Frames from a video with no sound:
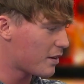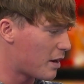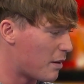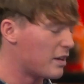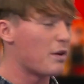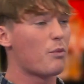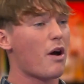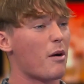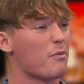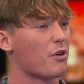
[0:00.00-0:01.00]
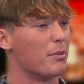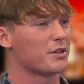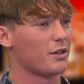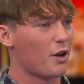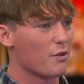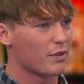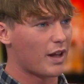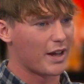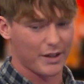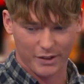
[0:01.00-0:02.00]
And where I'm from, it's a lot of
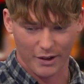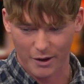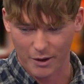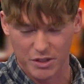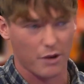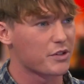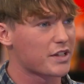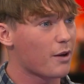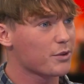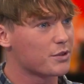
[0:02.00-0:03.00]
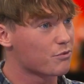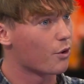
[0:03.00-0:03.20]
like uh, terraced houses,